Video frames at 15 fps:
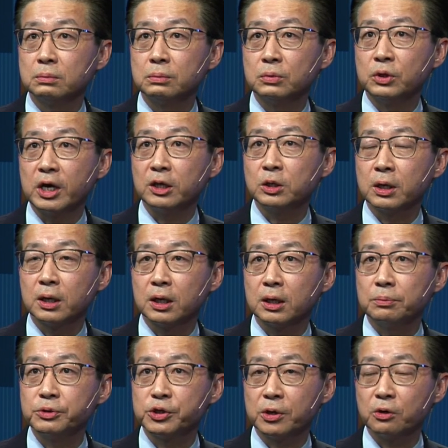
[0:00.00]
daytime
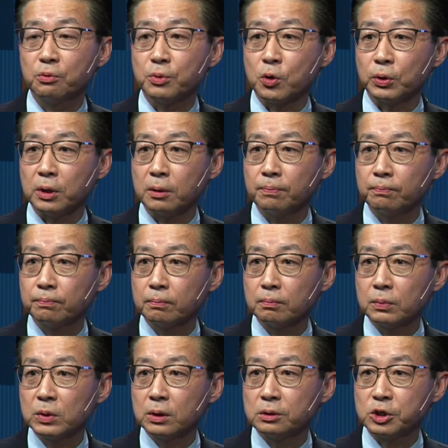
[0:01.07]
ceremony.
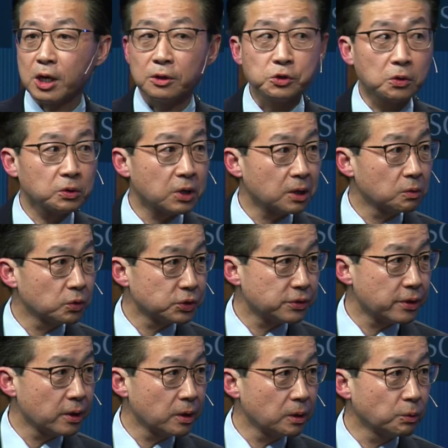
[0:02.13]
Chang Sung-taek was
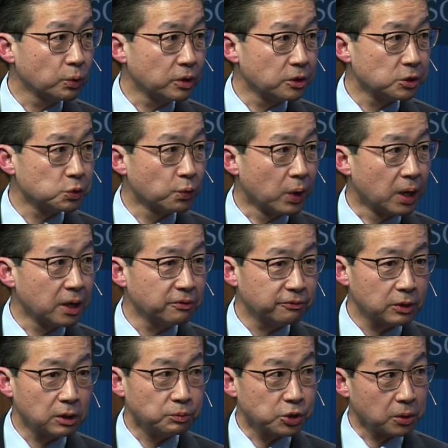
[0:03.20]
there with his wife,
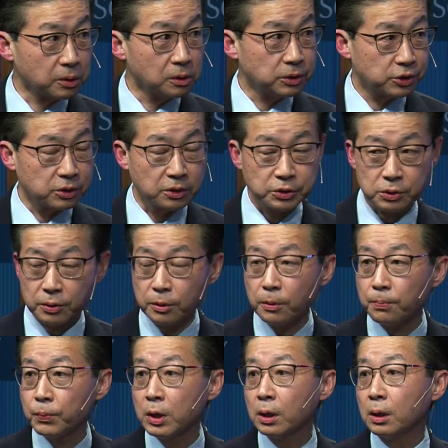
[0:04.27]
Kim Jong-il's sister.
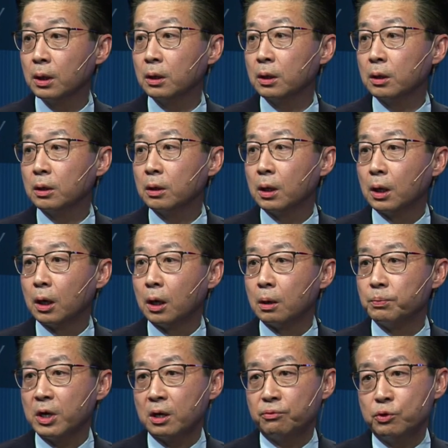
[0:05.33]

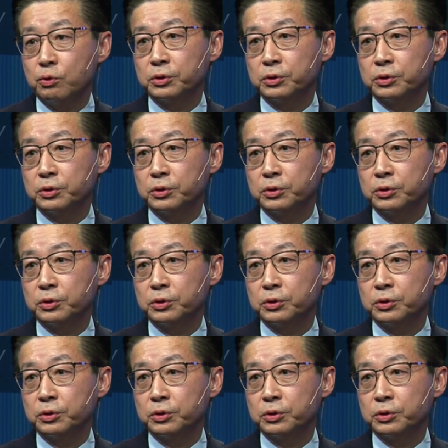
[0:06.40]
Everyone